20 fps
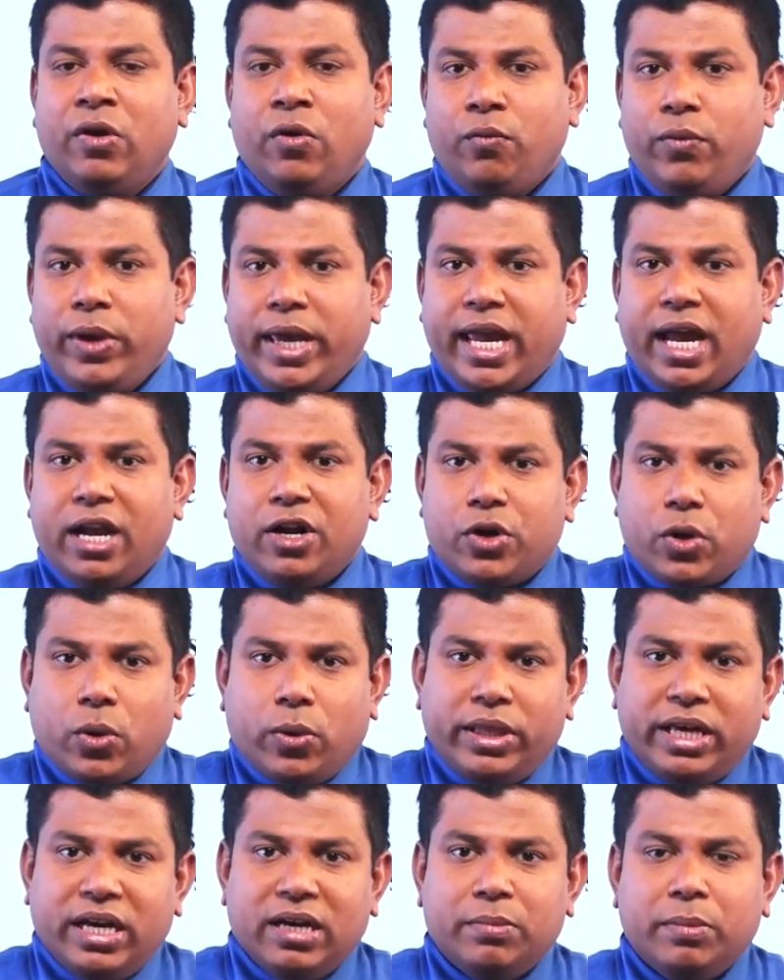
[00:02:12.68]
we can draw
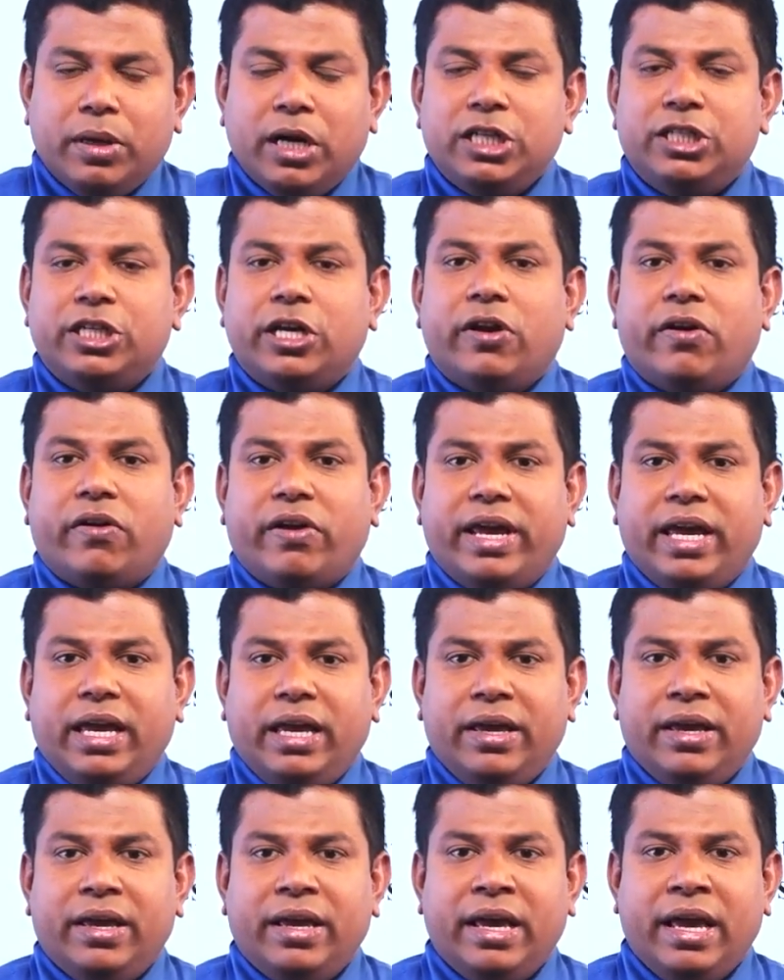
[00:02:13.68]
the emergent ray
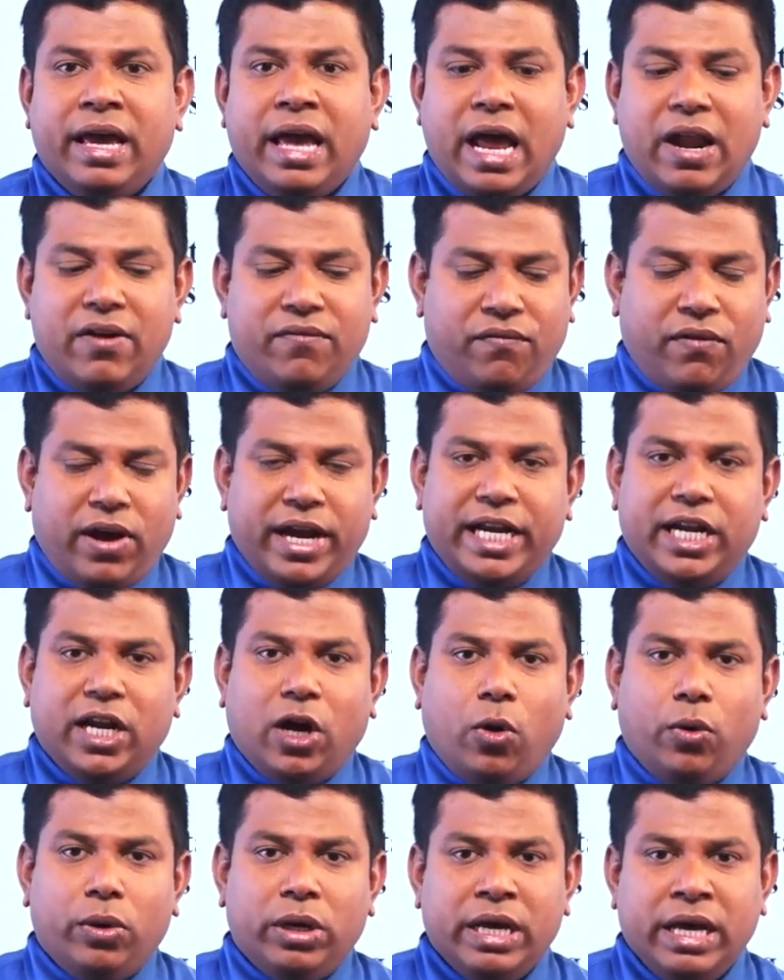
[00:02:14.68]
and find
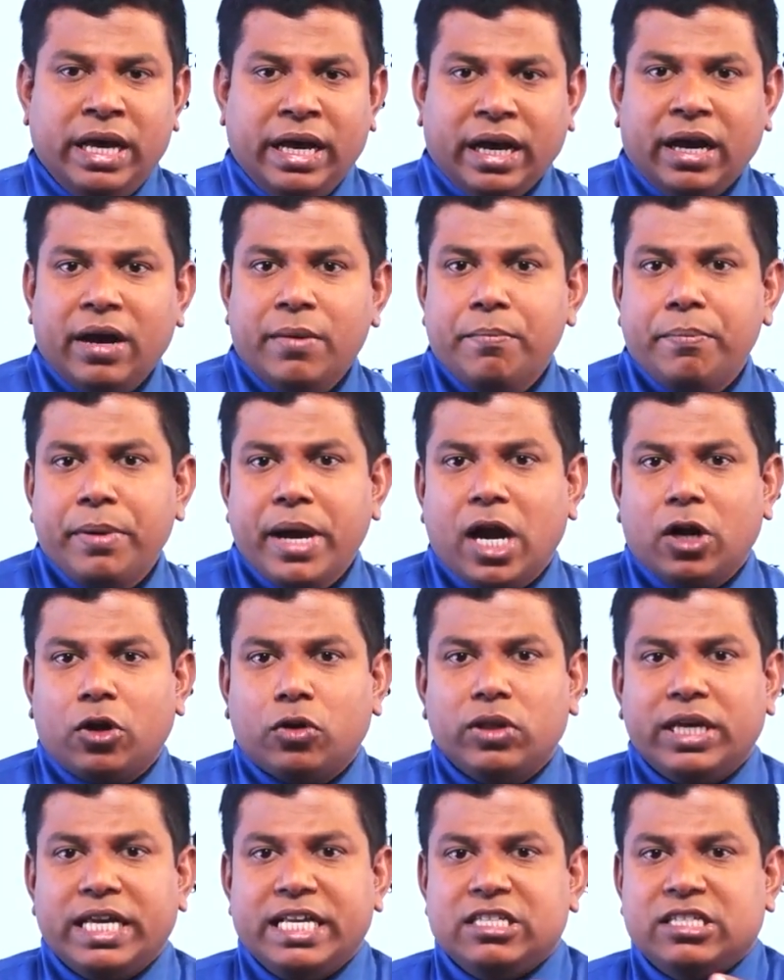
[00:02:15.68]
out compared to
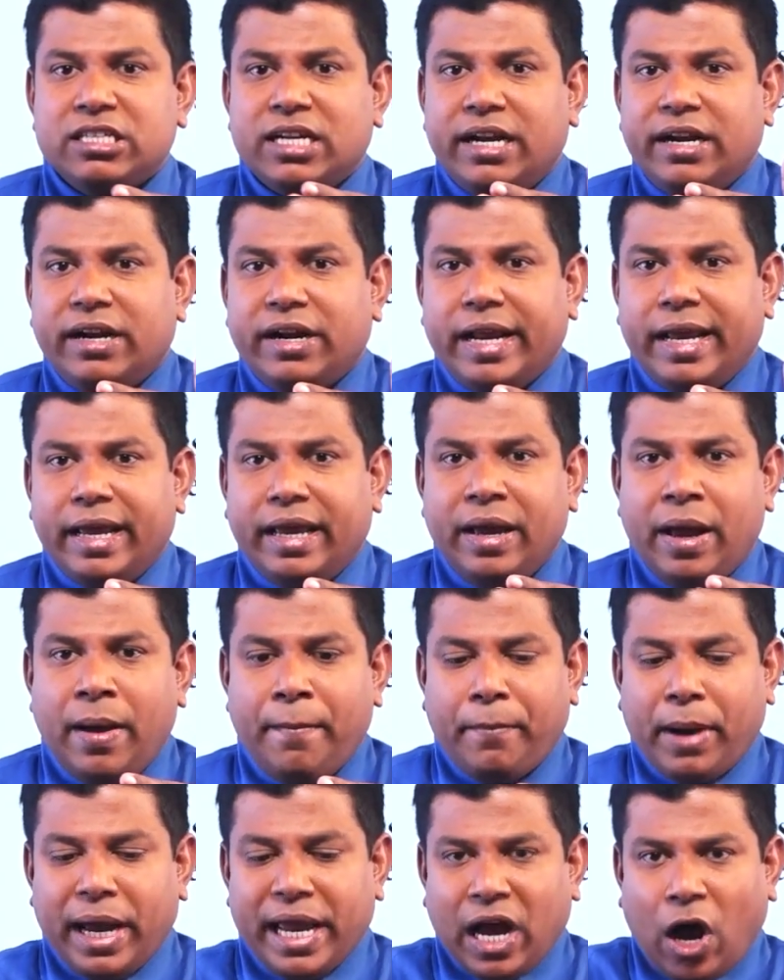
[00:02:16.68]
the incident ray
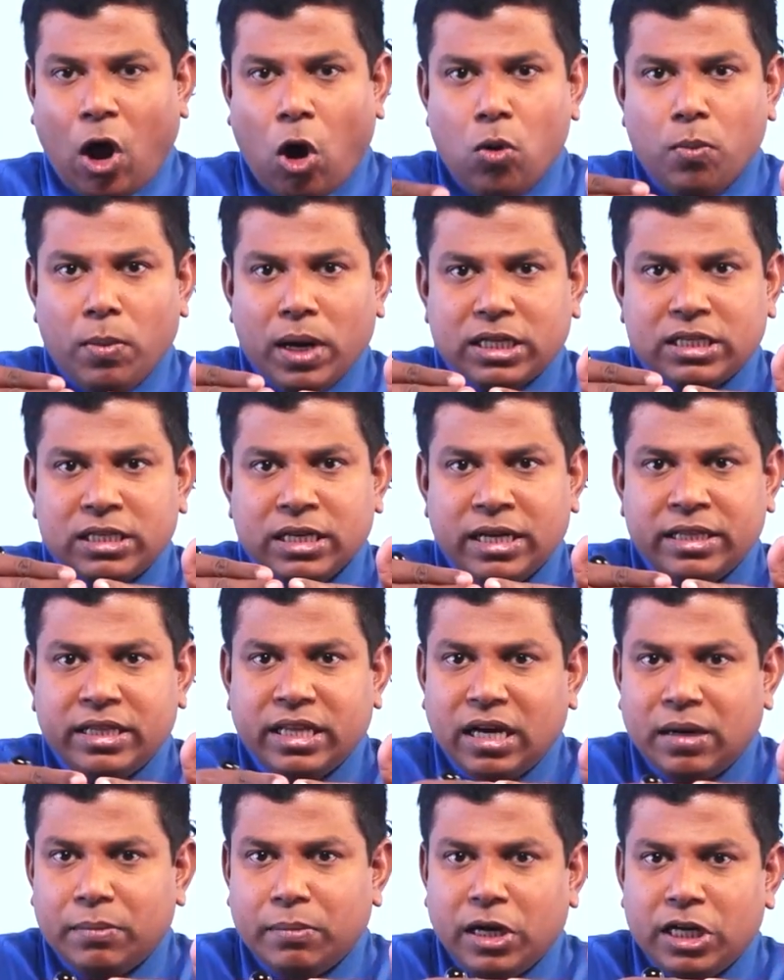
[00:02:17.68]
by how much
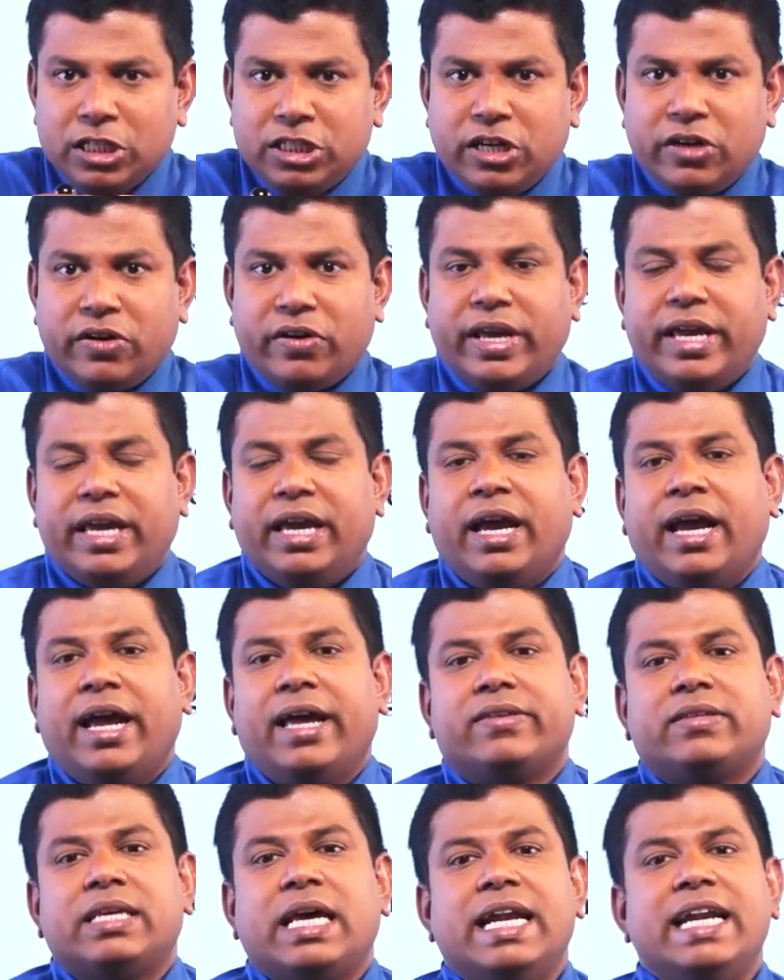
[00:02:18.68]
the emergent ray
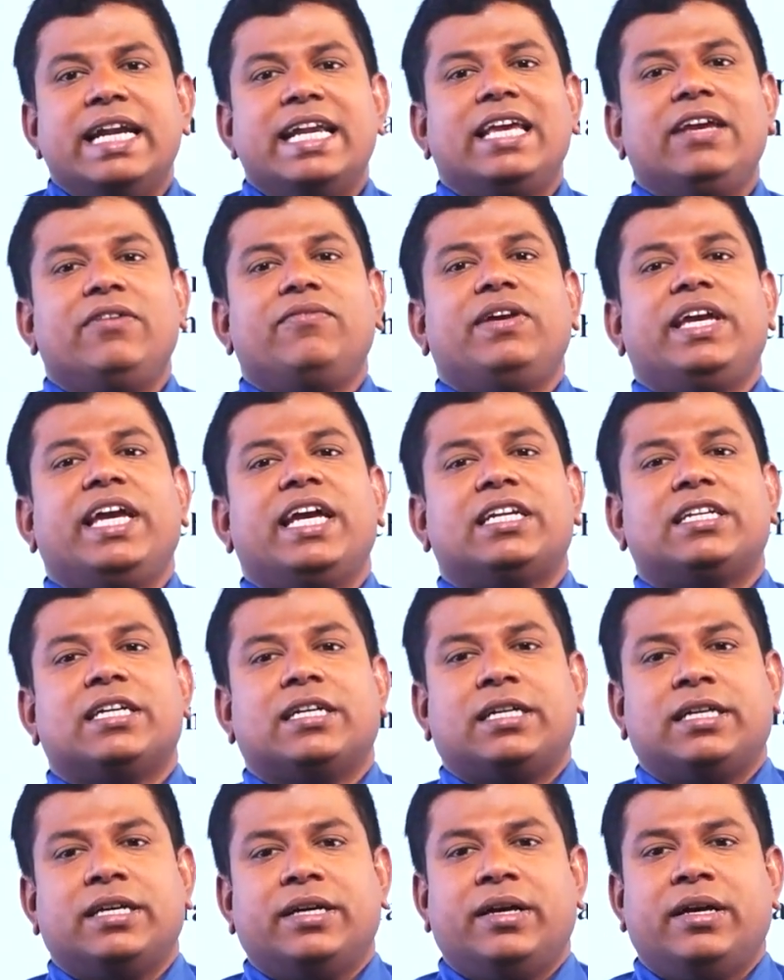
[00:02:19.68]
has deviated.
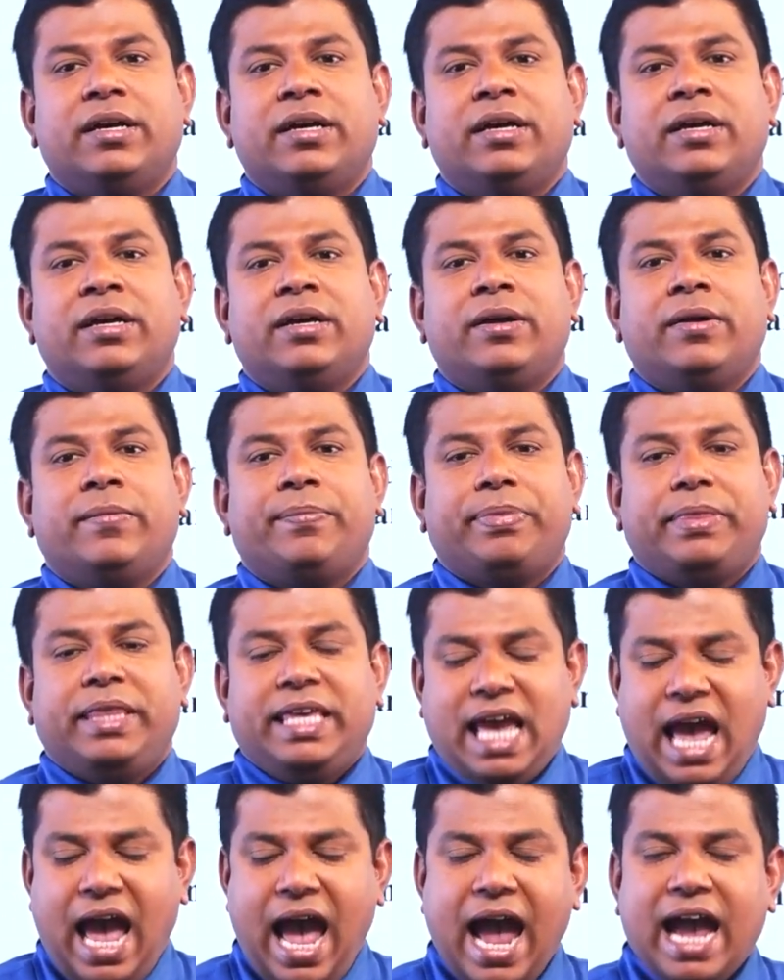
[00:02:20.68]

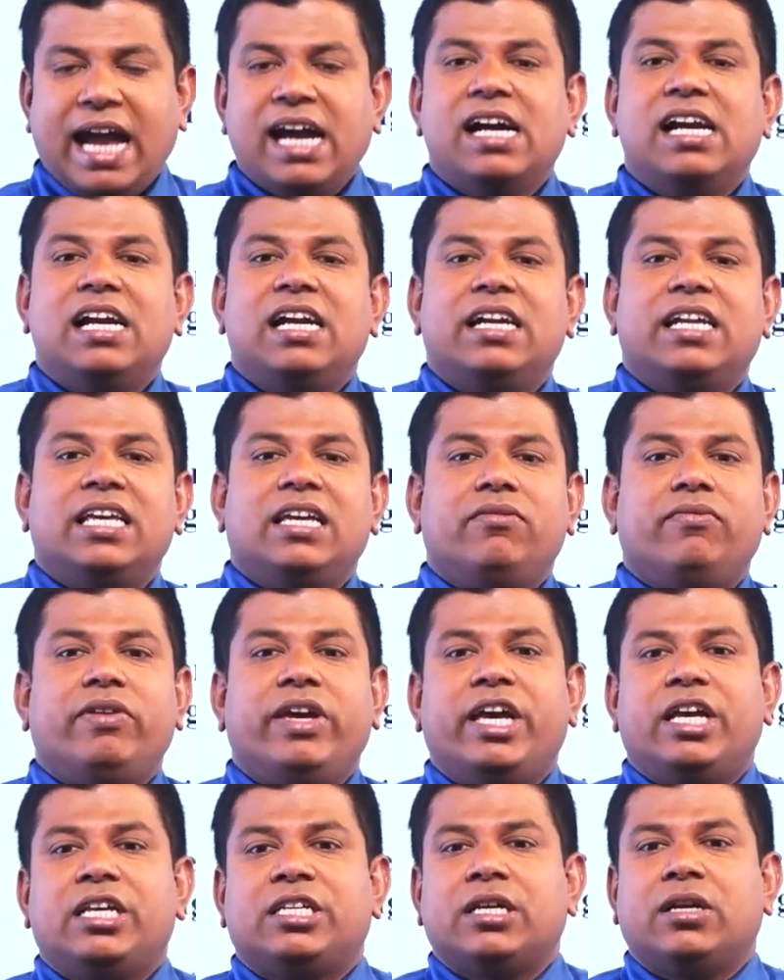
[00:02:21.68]
The angle
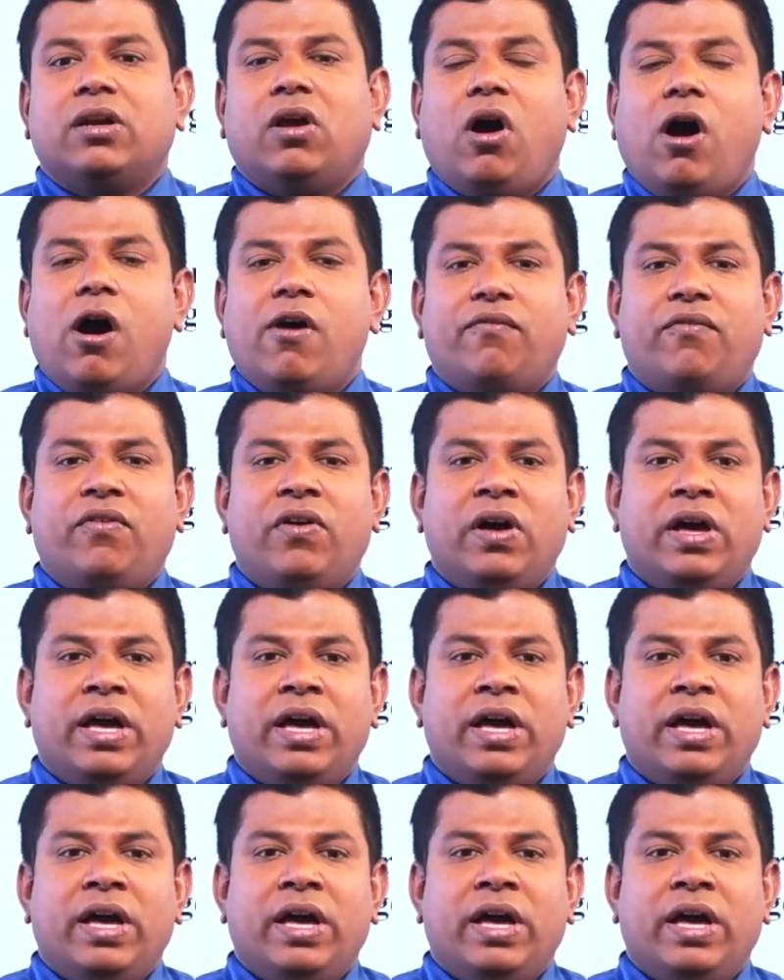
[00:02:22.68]
deviation of